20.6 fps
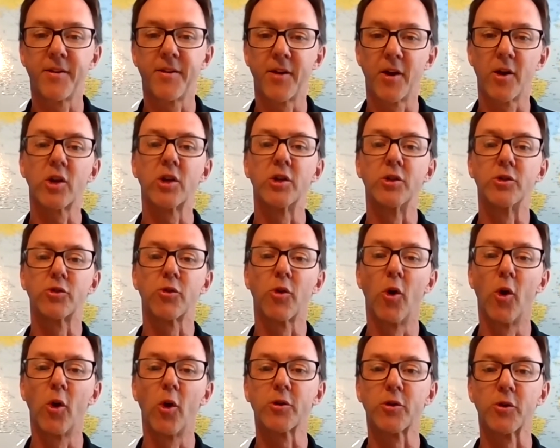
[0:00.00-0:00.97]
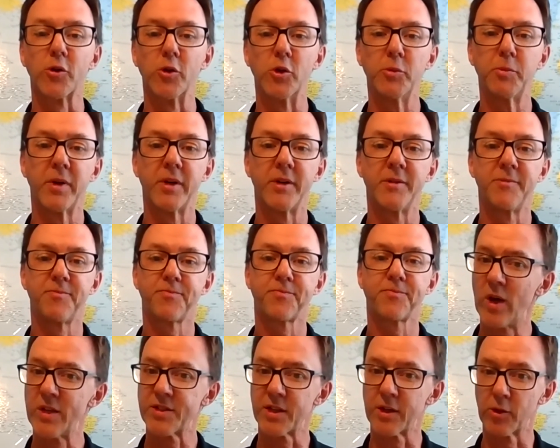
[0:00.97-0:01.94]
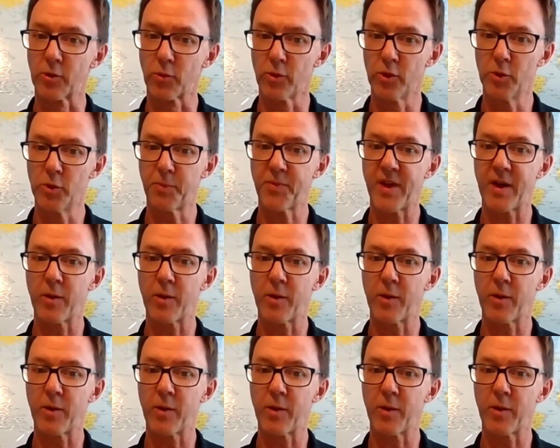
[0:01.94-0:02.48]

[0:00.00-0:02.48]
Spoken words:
their control group was a group